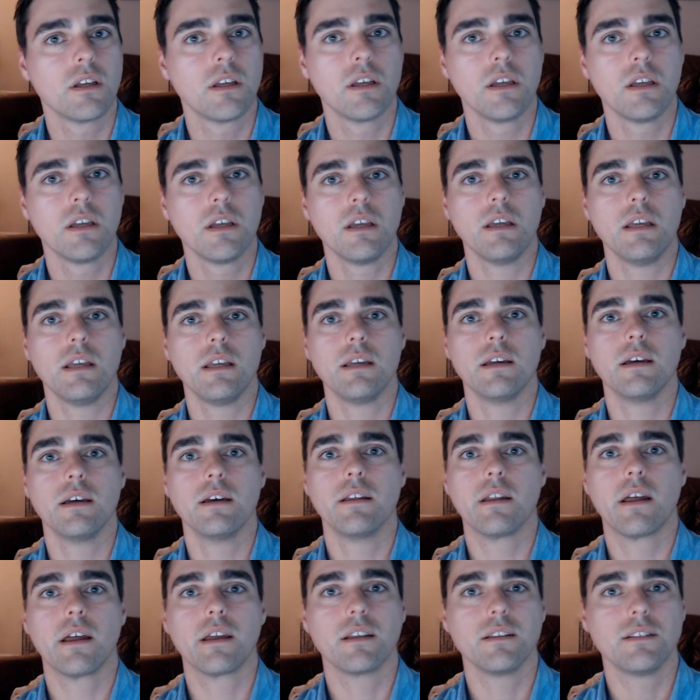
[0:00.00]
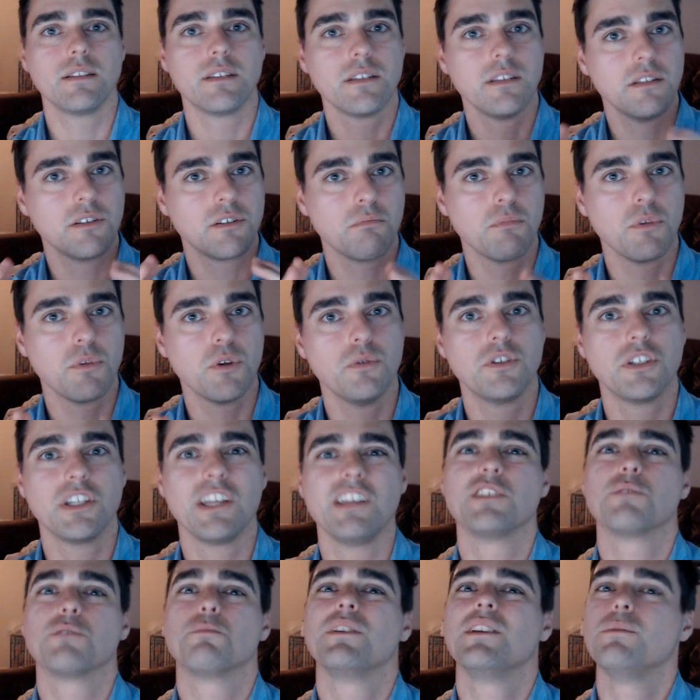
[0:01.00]
and I could see his mood change,
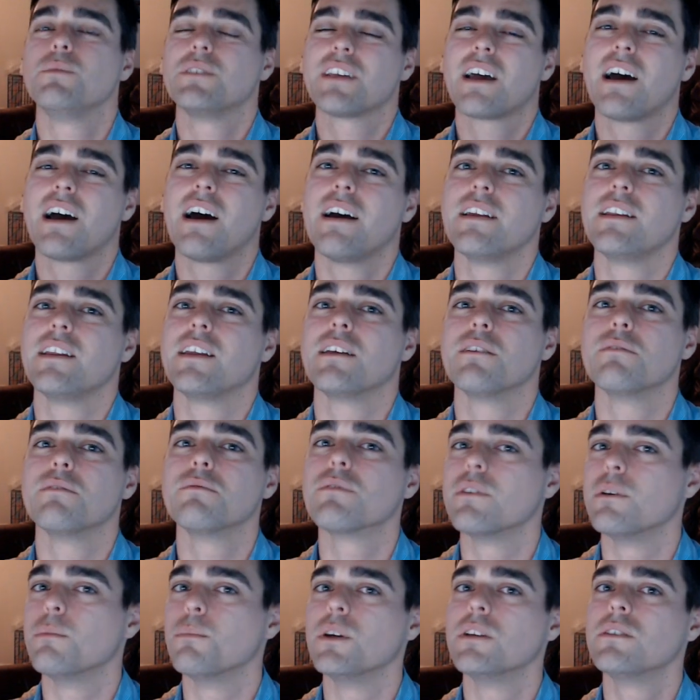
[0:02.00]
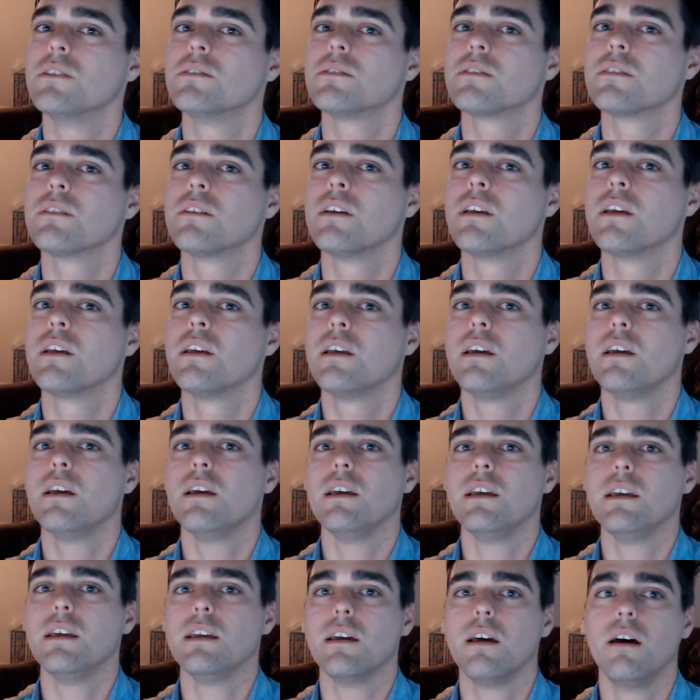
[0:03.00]
but he was hiding it from us.
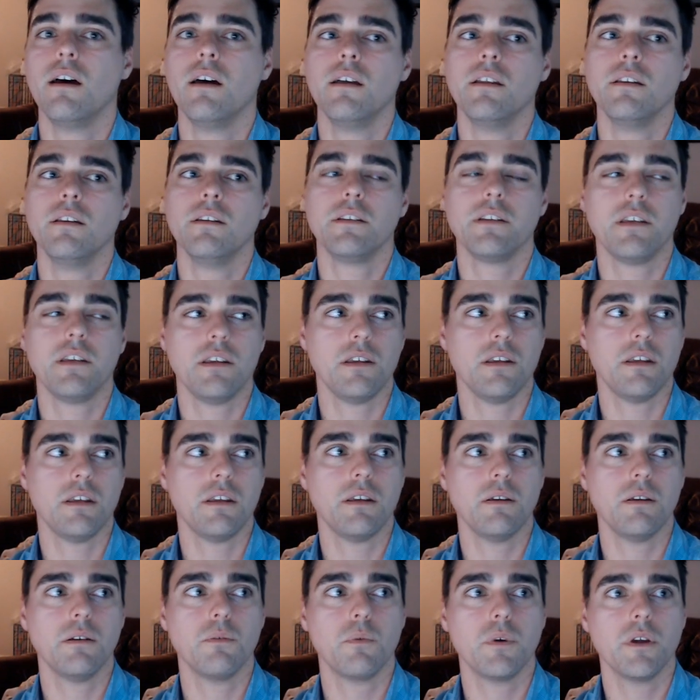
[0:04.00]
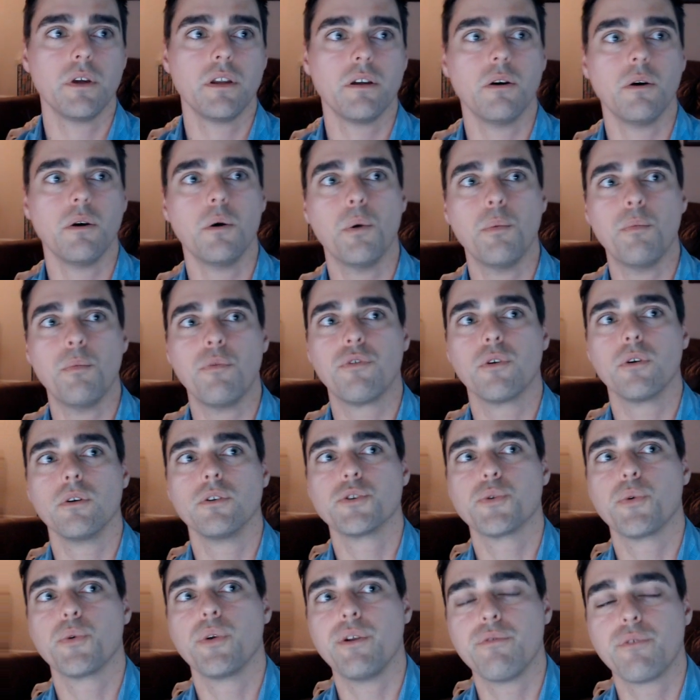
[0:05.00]
And he went home for a
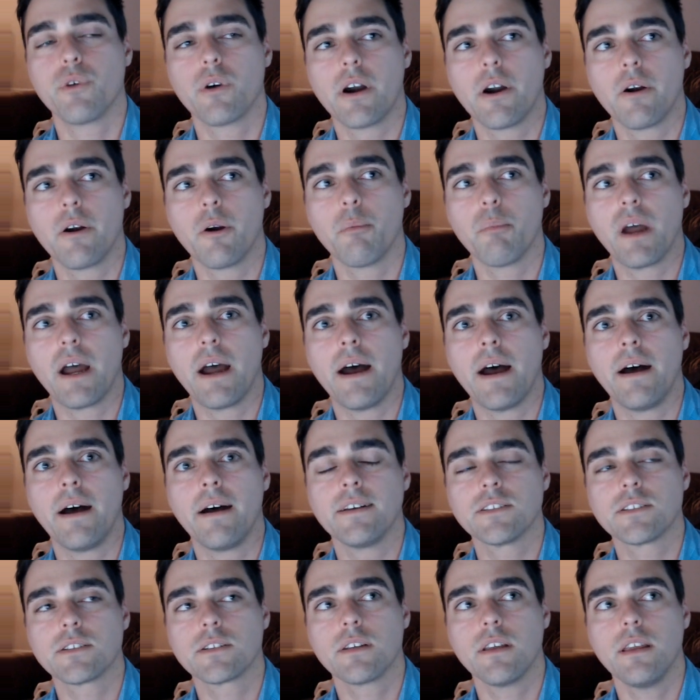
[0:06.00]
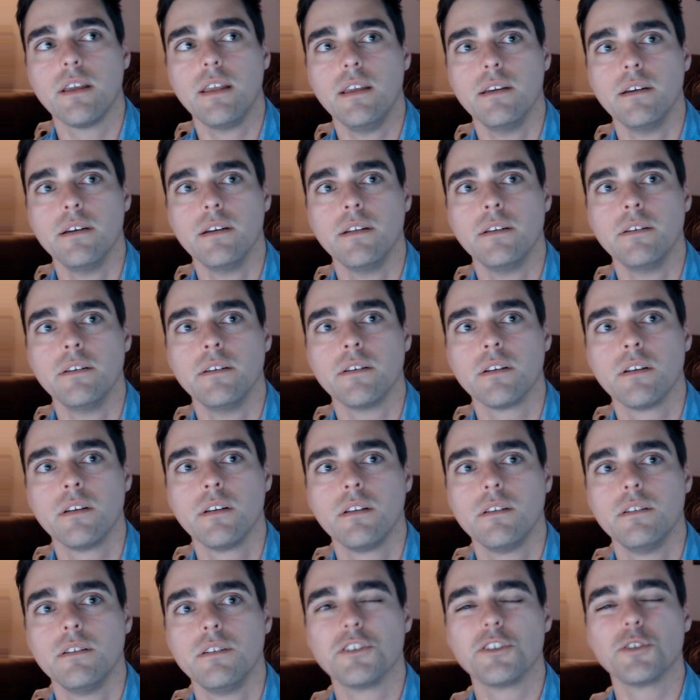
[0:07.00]
24-hour pass, and
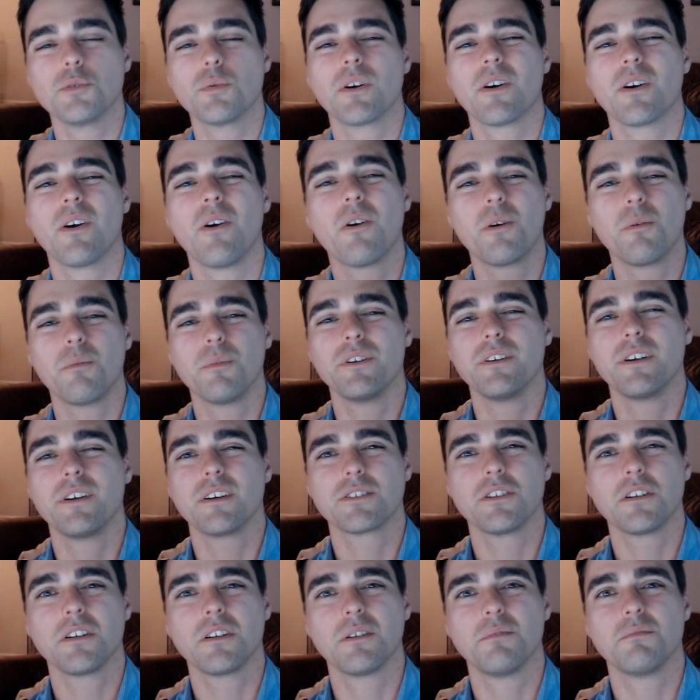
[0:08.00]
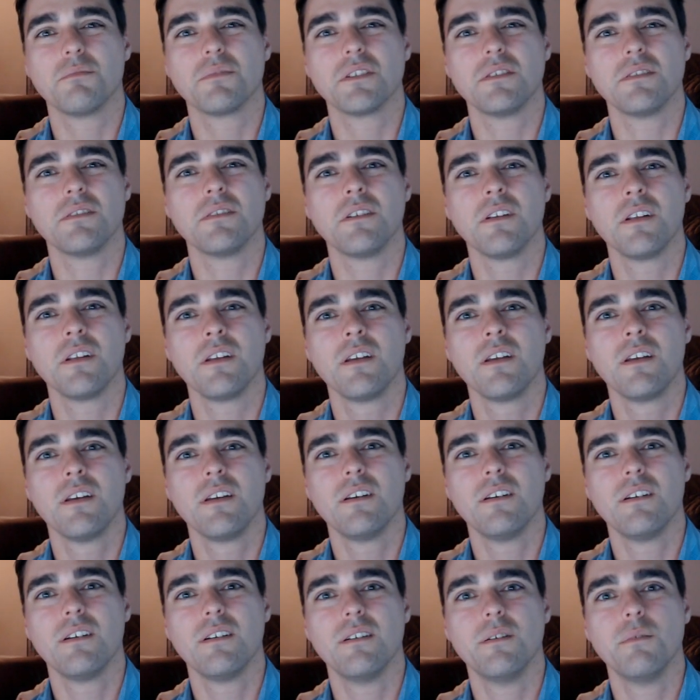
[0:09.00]
this is where harm reduction comes in,
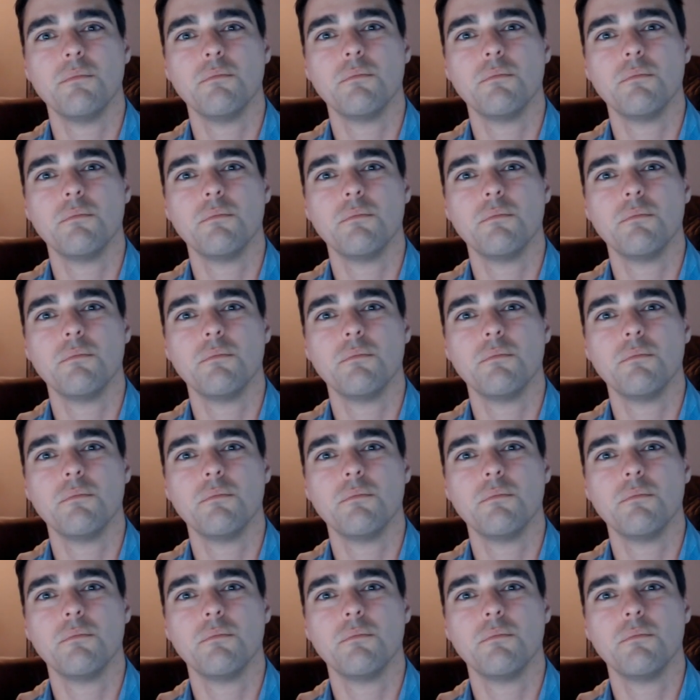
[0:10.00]
um,